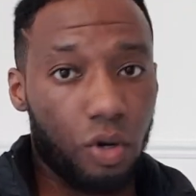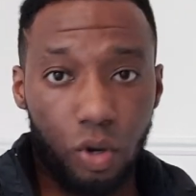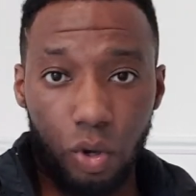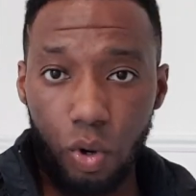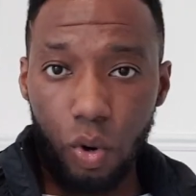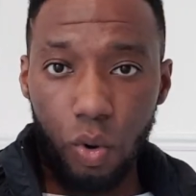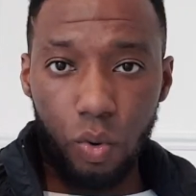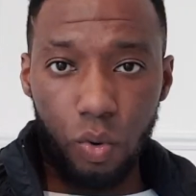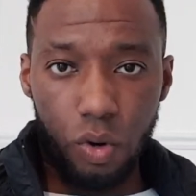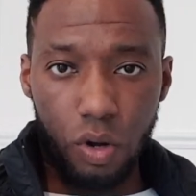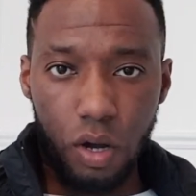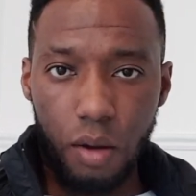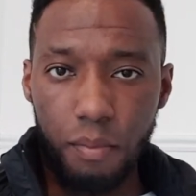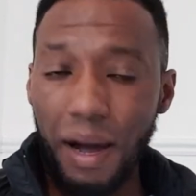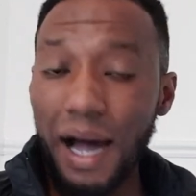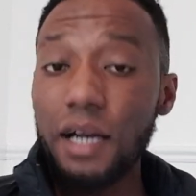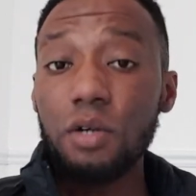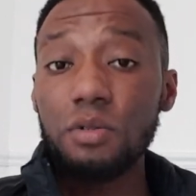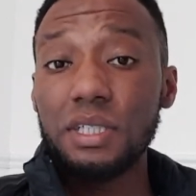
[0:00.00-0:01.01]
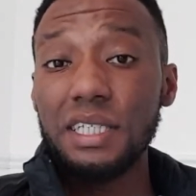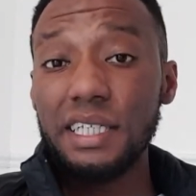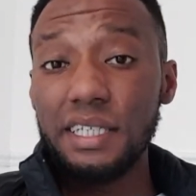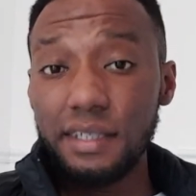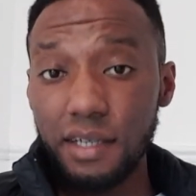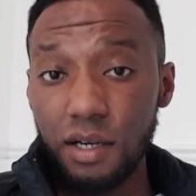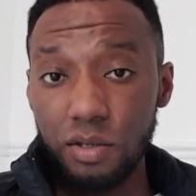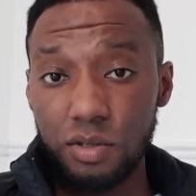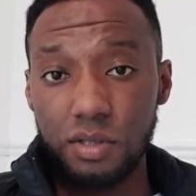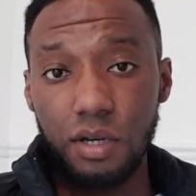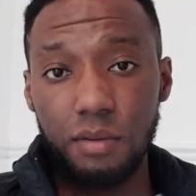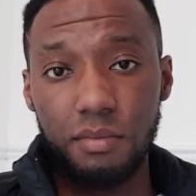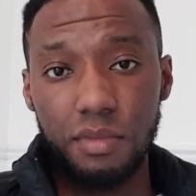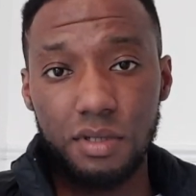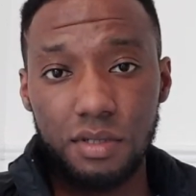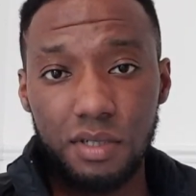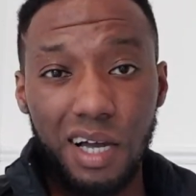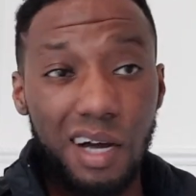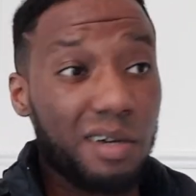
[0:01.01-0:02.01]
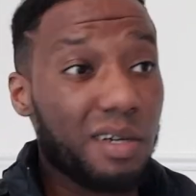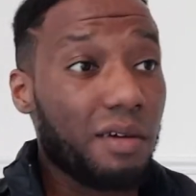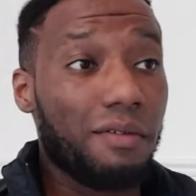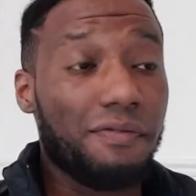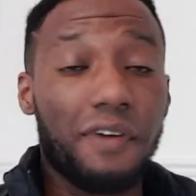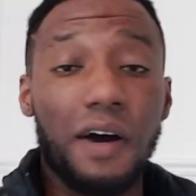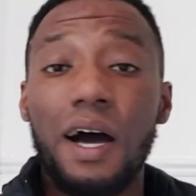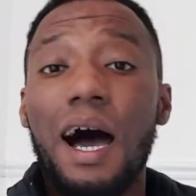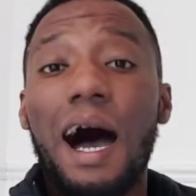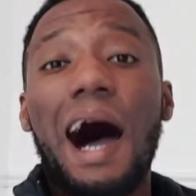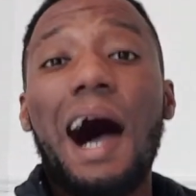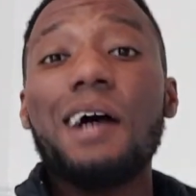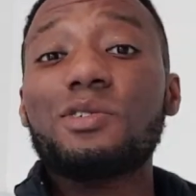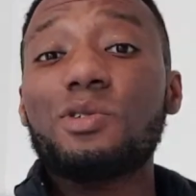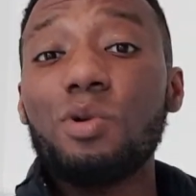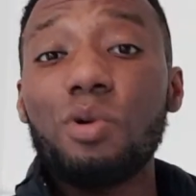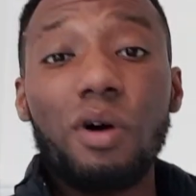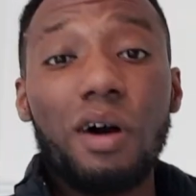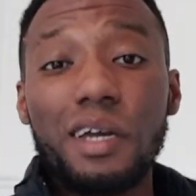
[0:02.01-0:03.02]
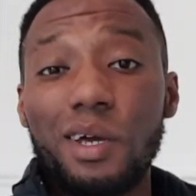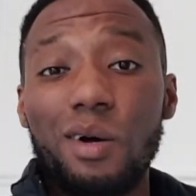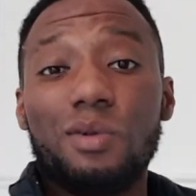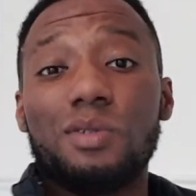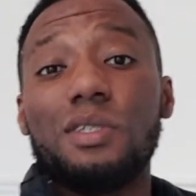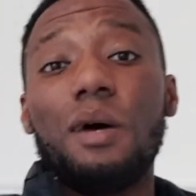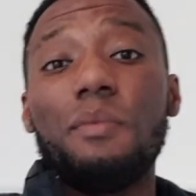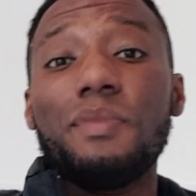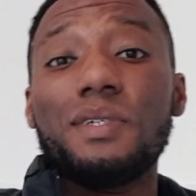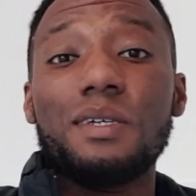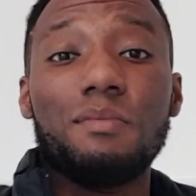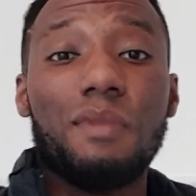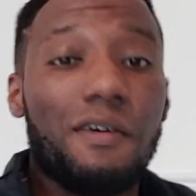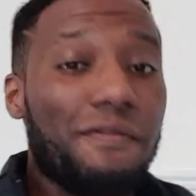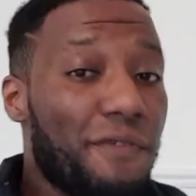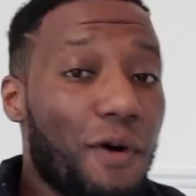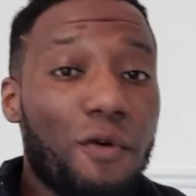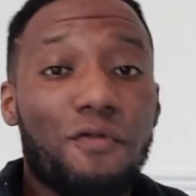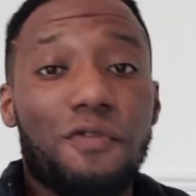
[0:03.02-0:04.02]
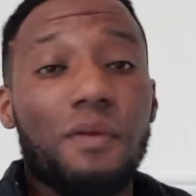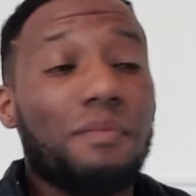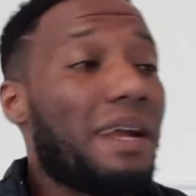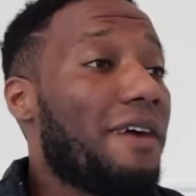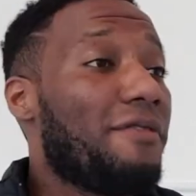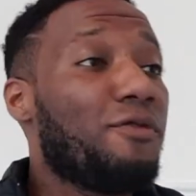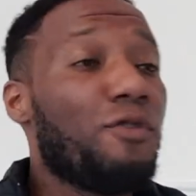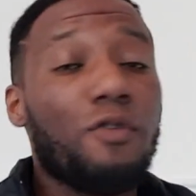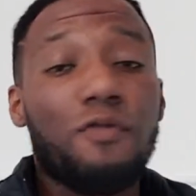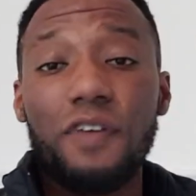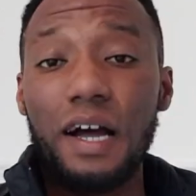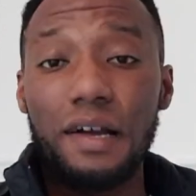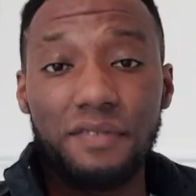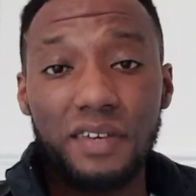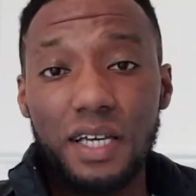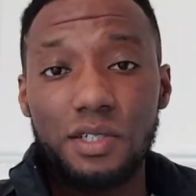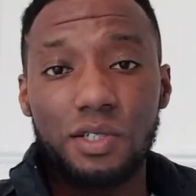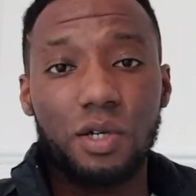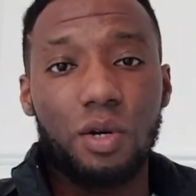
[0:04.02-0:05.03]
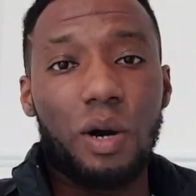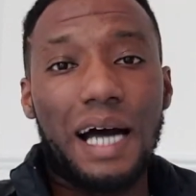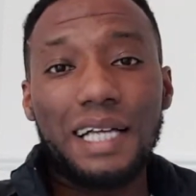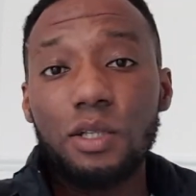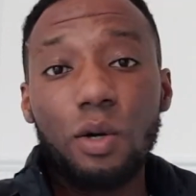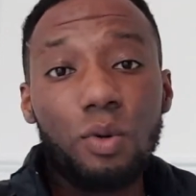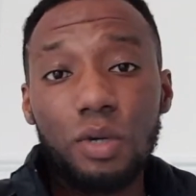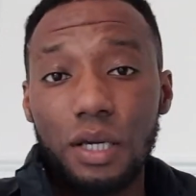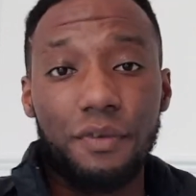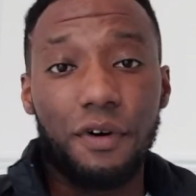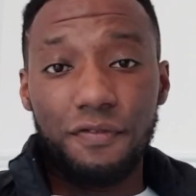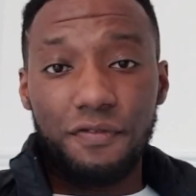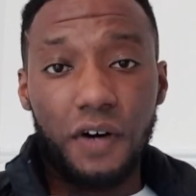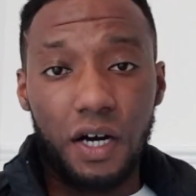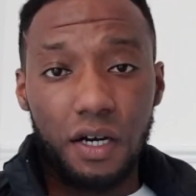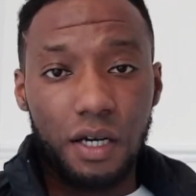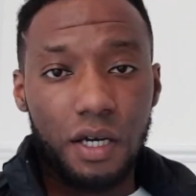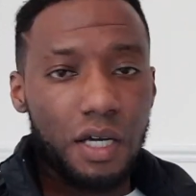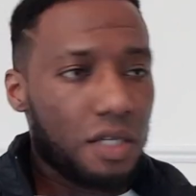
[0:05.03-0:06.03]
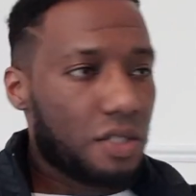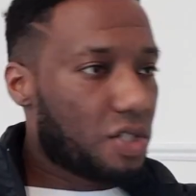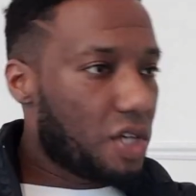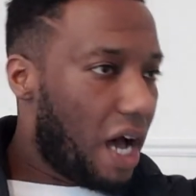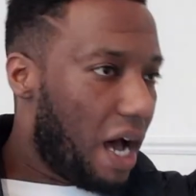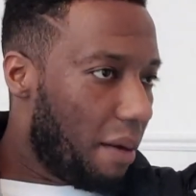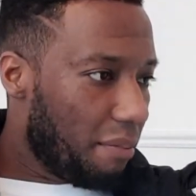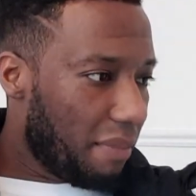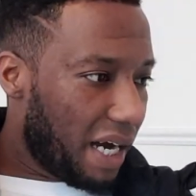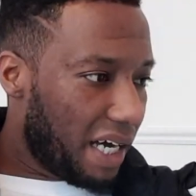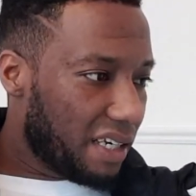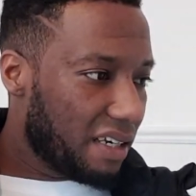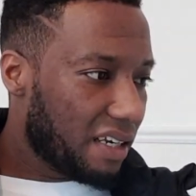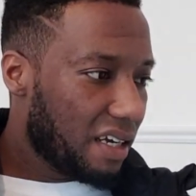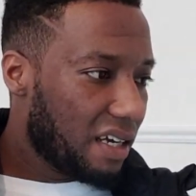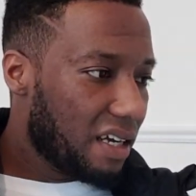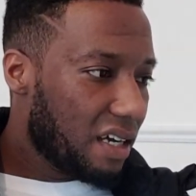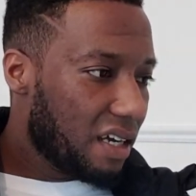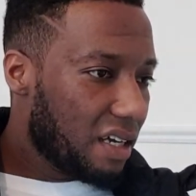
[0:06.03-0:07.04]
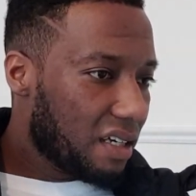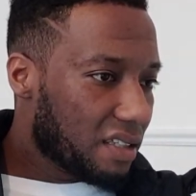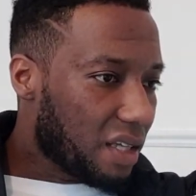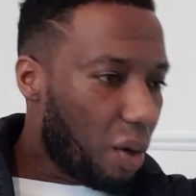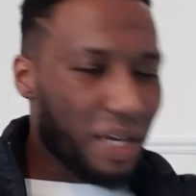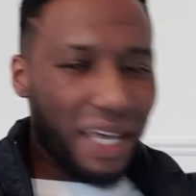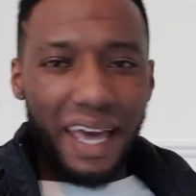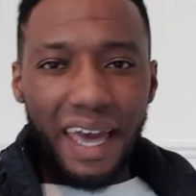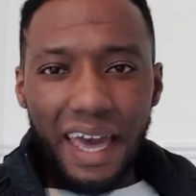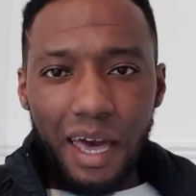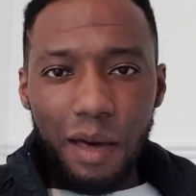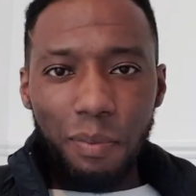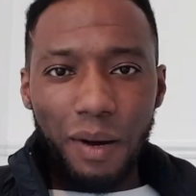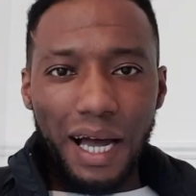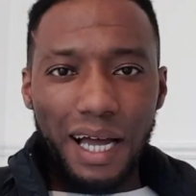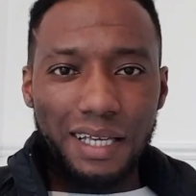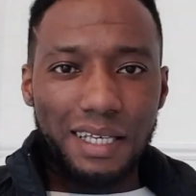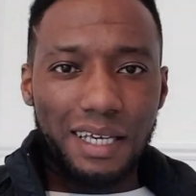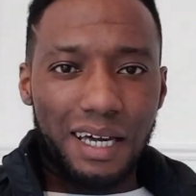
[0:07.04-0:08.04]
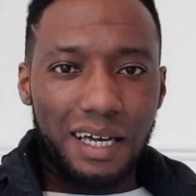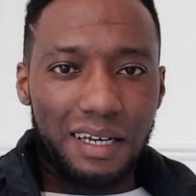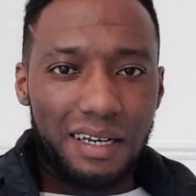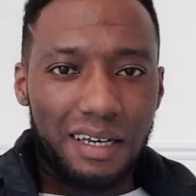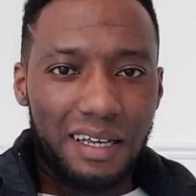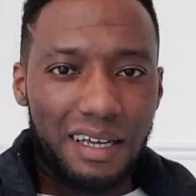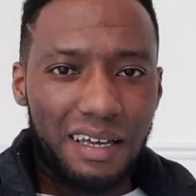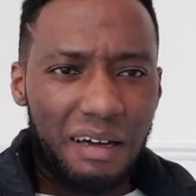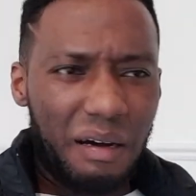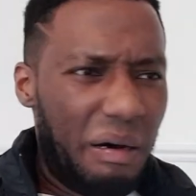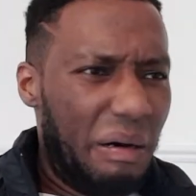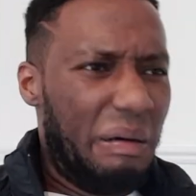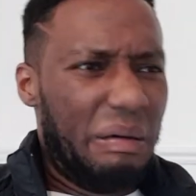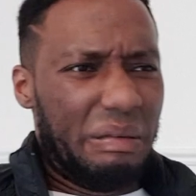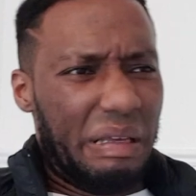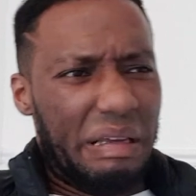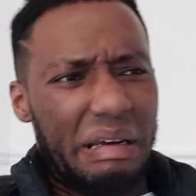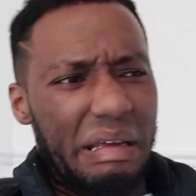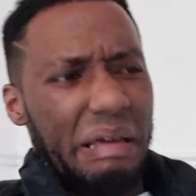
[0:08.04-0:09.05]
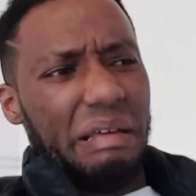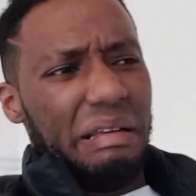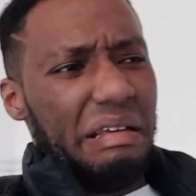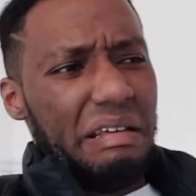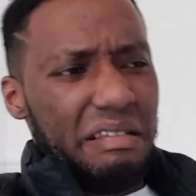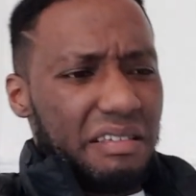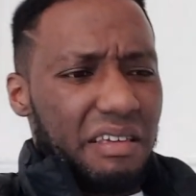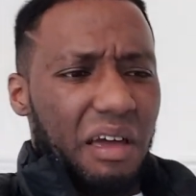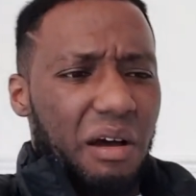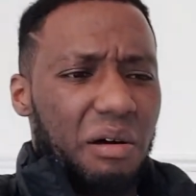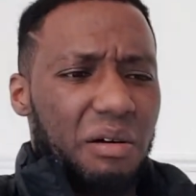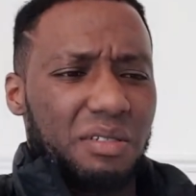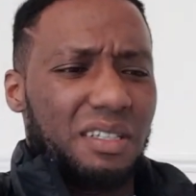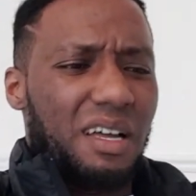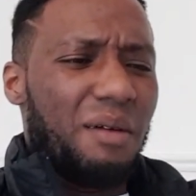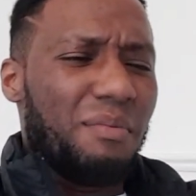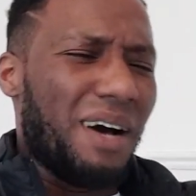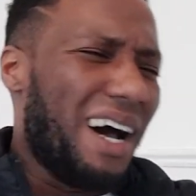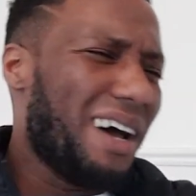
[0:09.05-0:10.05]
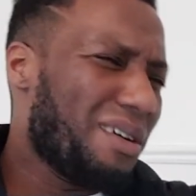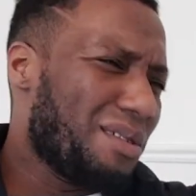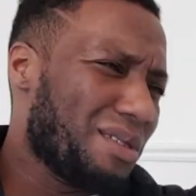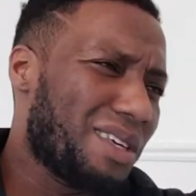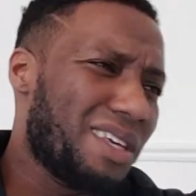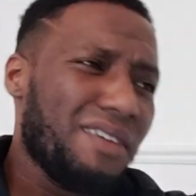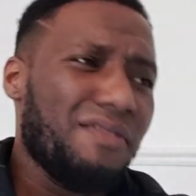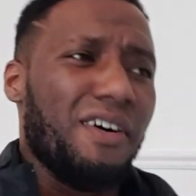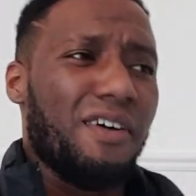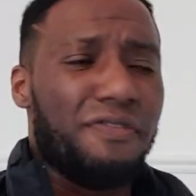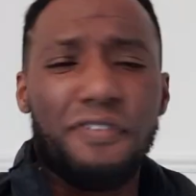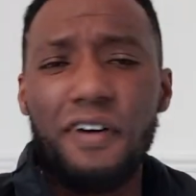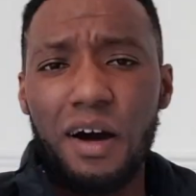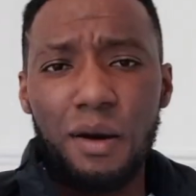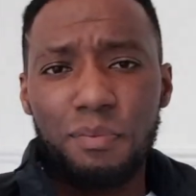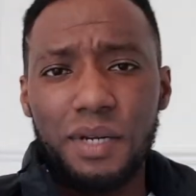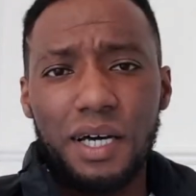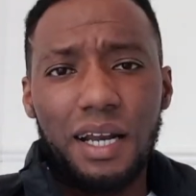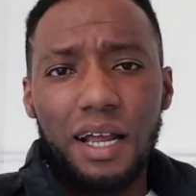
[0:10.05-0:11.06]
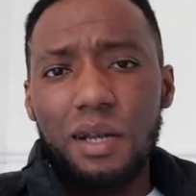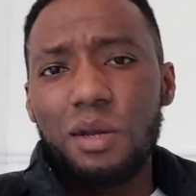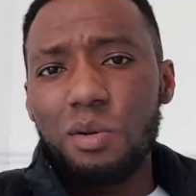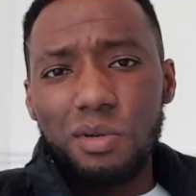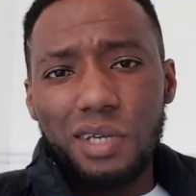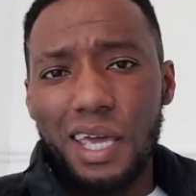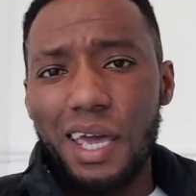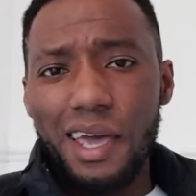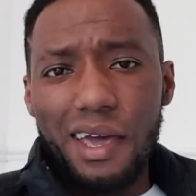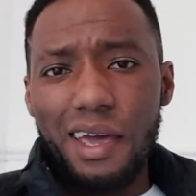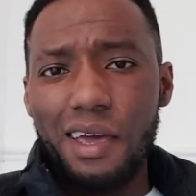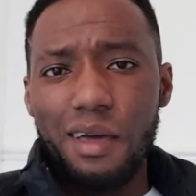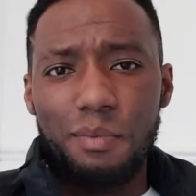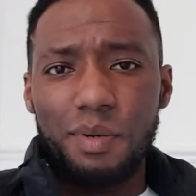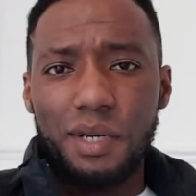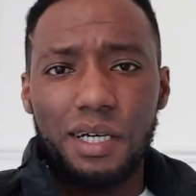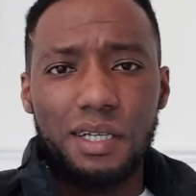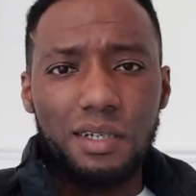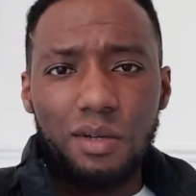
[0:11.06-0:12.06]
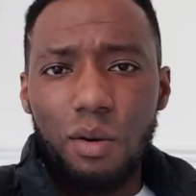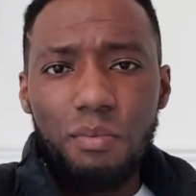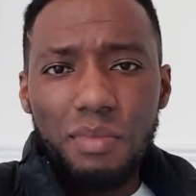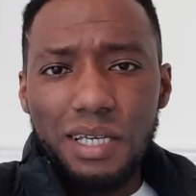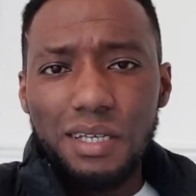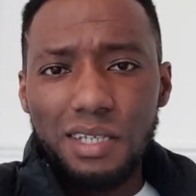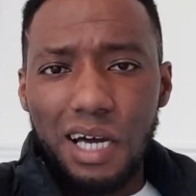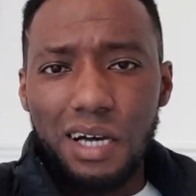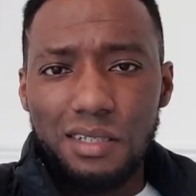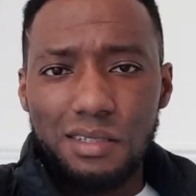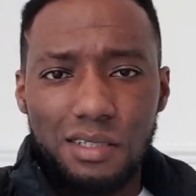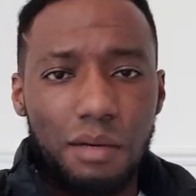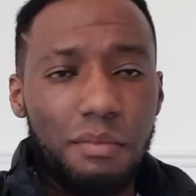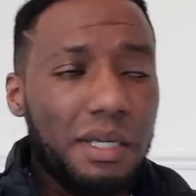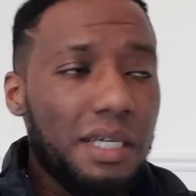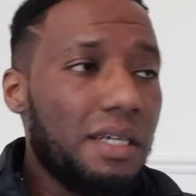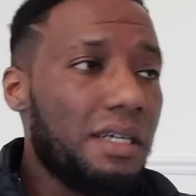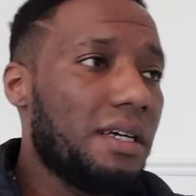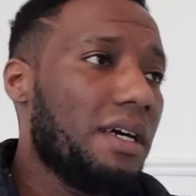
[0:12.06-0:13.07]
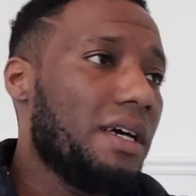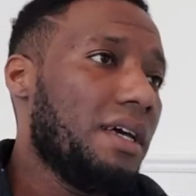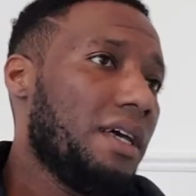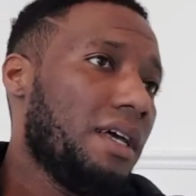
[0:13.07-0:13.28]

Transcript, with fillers: Cool. But I don't delete girls' numbers. I don't give a fuck. I still got girls' numbers in my phone from like four five years ago. I don't give a fuck. Certain man, they'll get air by a gal. Oh, delete this girl's number. I don't give a fuck, blood. I don't care, blood. It don't mean nothing to me.